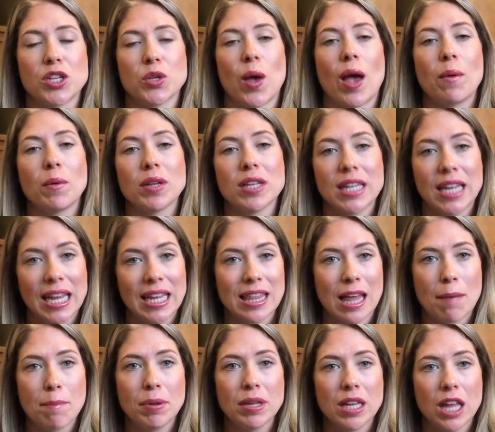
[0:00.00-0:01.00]
So I will link
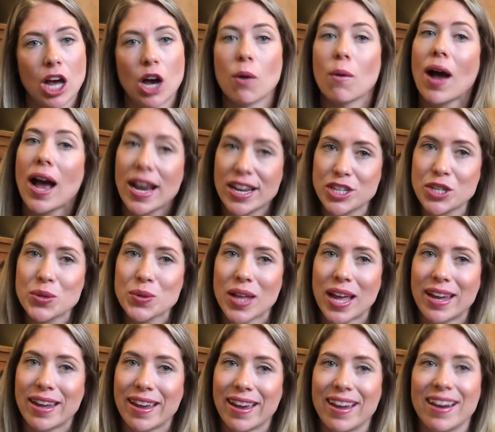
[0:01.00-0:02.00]
that below. I do
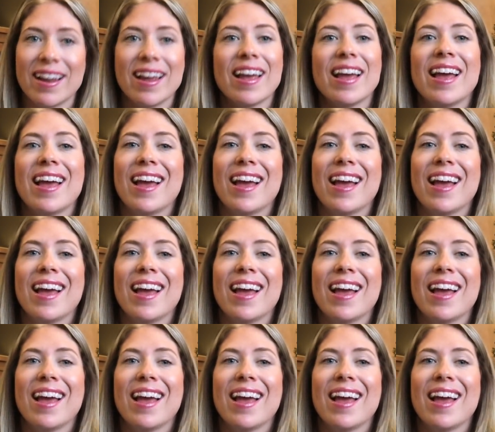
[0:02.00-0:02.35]
like it.